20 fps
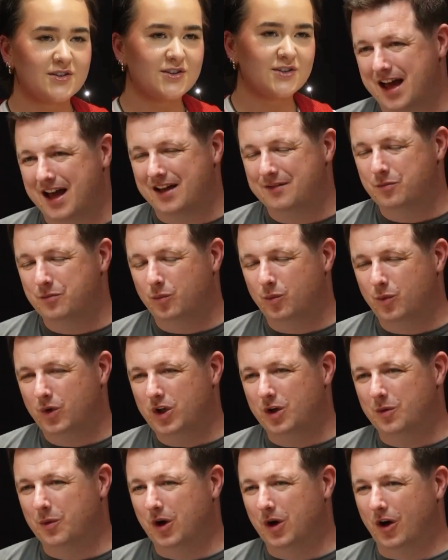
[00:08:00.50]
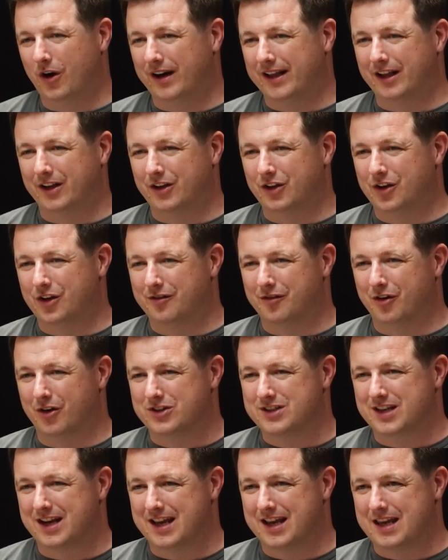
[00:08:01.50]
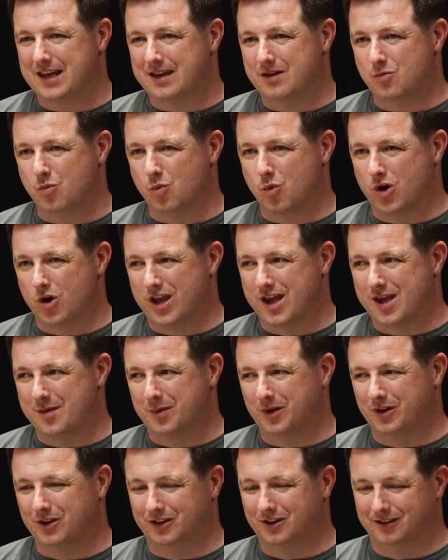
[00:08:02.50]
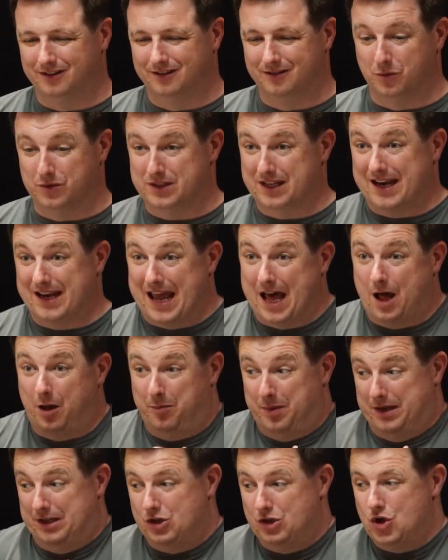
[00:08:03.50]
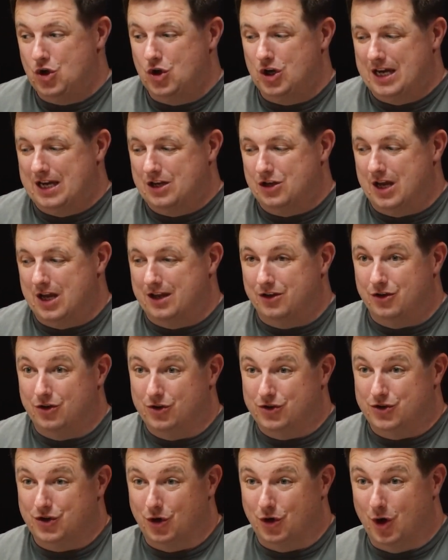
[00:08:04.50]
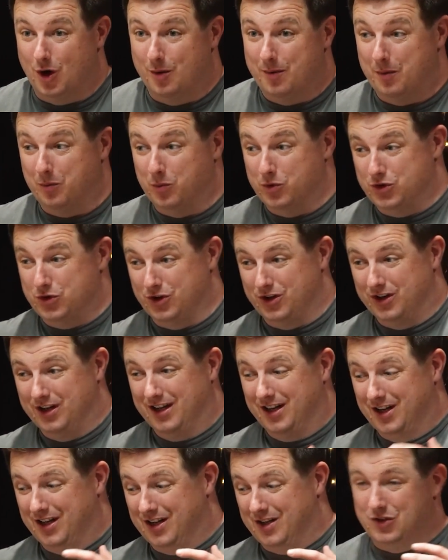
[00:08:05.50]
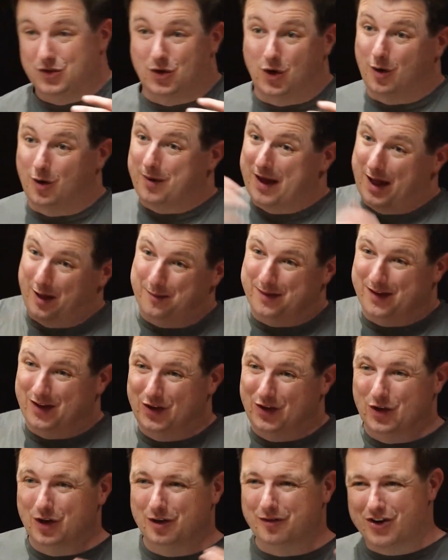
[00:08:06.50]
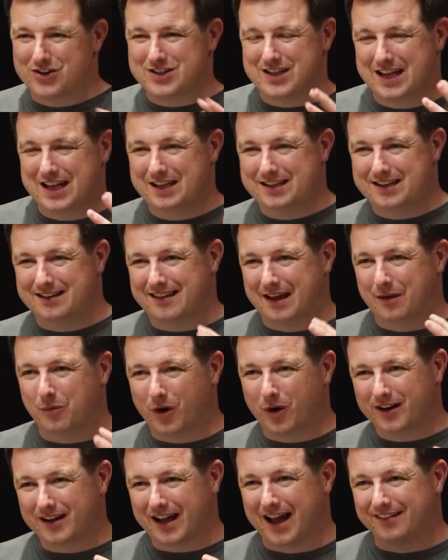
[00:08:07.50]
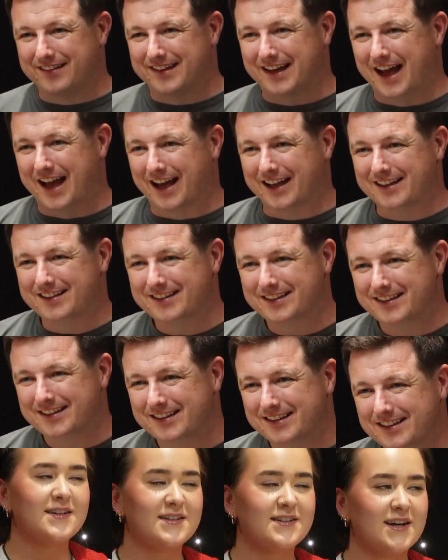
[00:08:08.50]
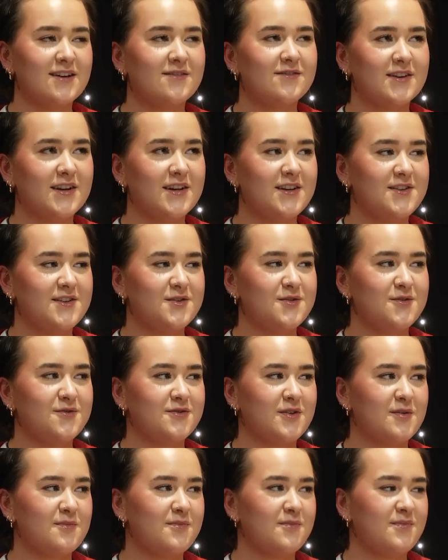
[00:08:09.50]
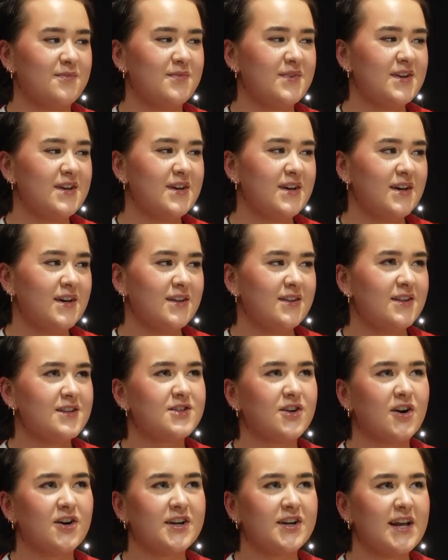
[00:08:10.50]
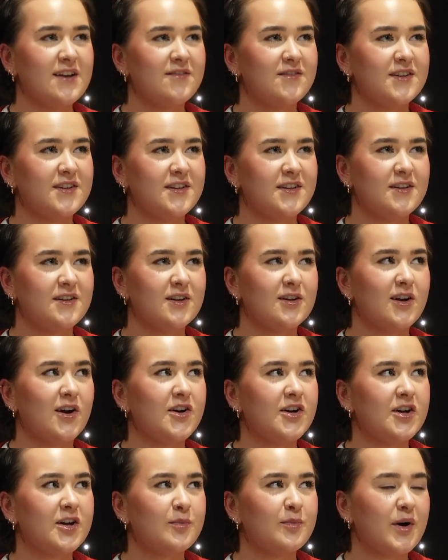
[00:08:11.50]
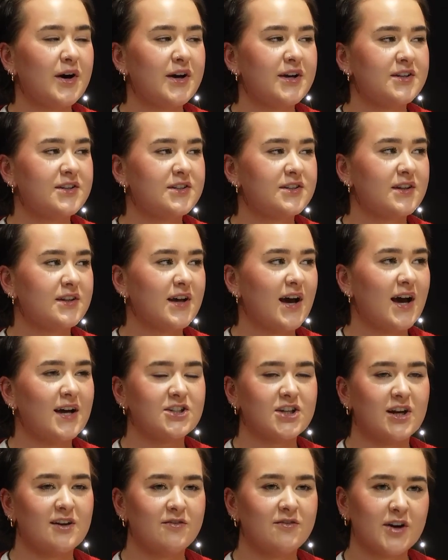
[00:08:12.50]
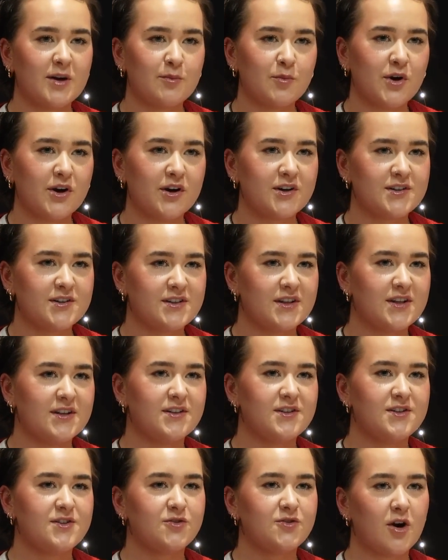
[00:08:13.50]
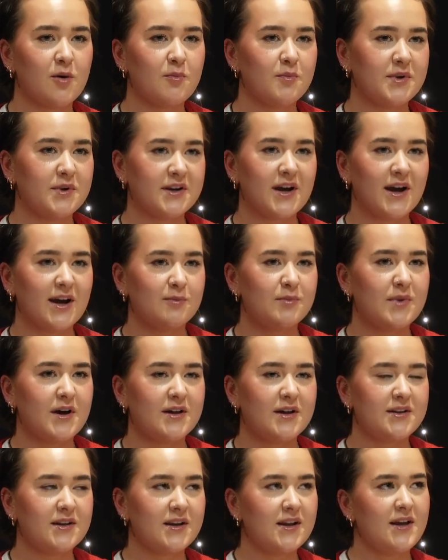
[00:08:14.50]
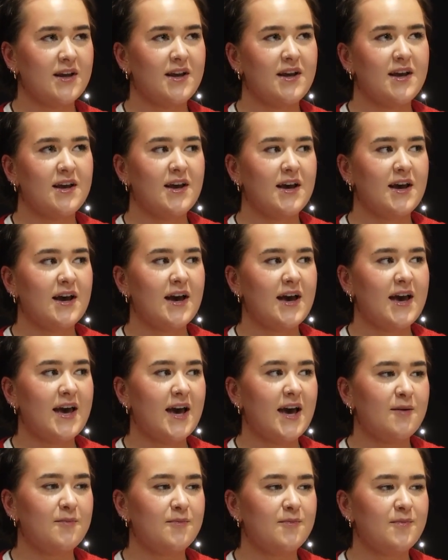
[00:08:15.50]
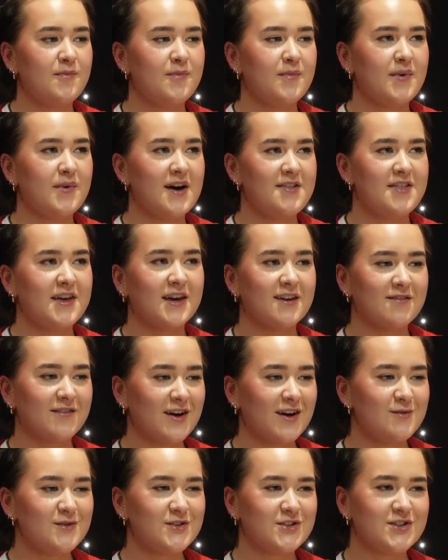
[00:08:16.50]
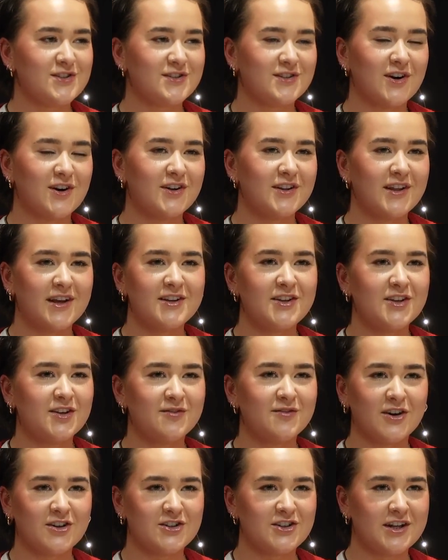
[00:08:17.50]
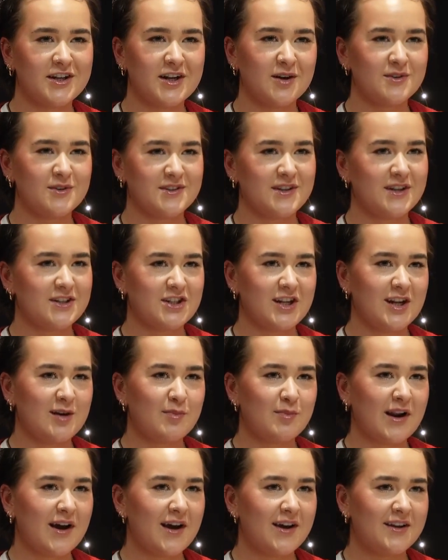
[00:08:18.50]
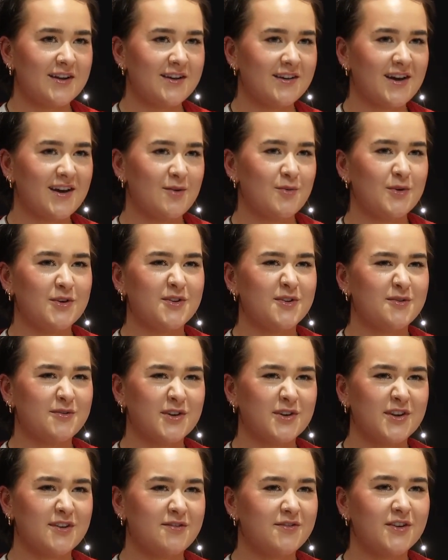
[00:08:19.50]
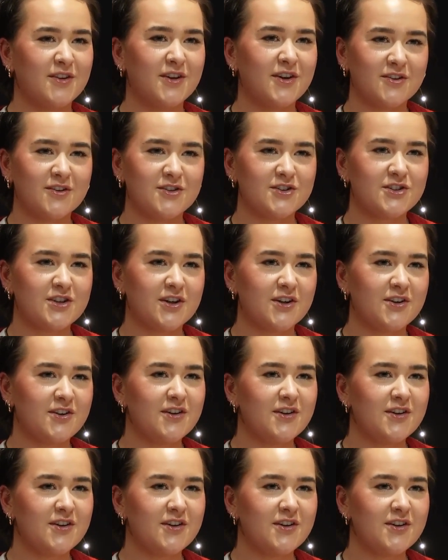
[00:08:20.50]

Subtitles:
Good. And what you were learning at university, was that helping you in your job, and was your job helping you at university? Did they work hand in hand? Yeah, definitely. So from the start, even learning about agile frameworks and Scrum and Kanban, I think if I was just learning that in university and I wasn't actually applying it, I wouldn't have really fully understood.